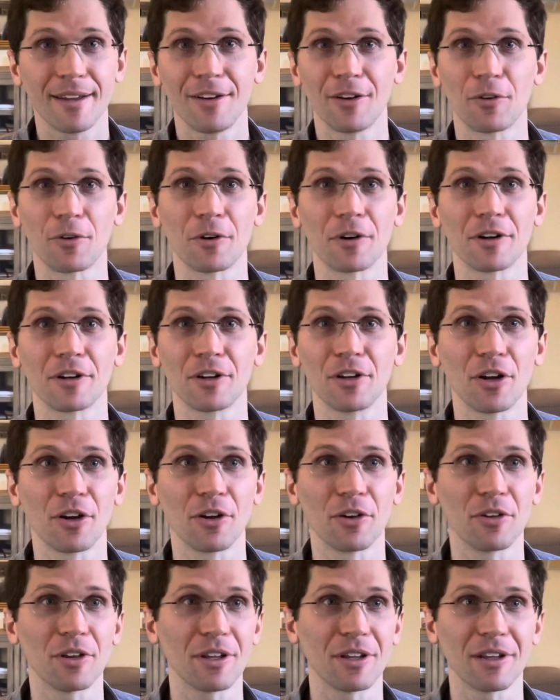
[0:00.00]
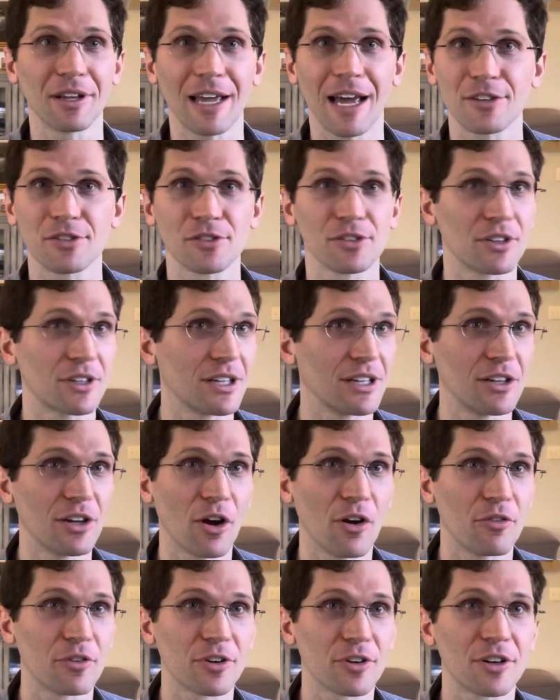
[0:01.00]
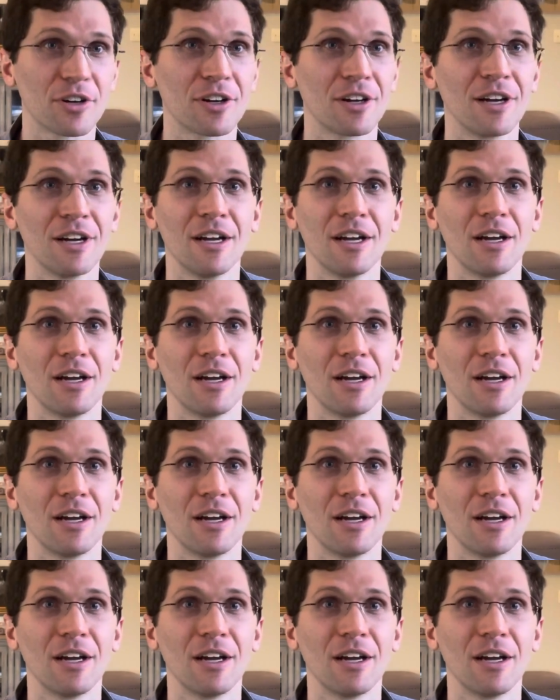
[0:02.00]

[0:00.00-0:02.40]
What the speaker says: or, the guy's looking over,